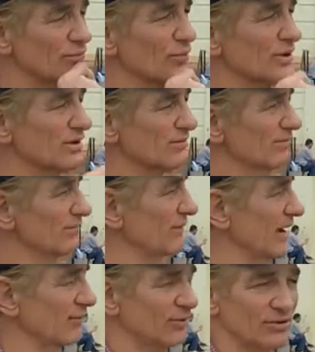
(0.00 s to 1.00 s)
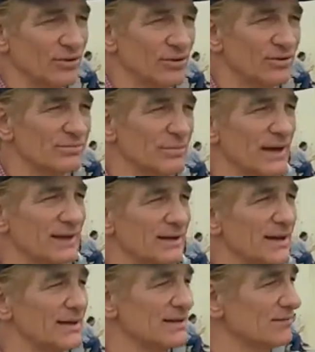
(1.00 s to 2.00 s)
$4,500 back in
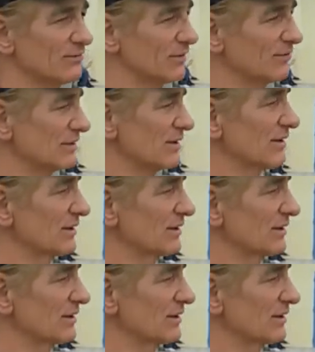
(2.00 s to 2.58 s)
1950.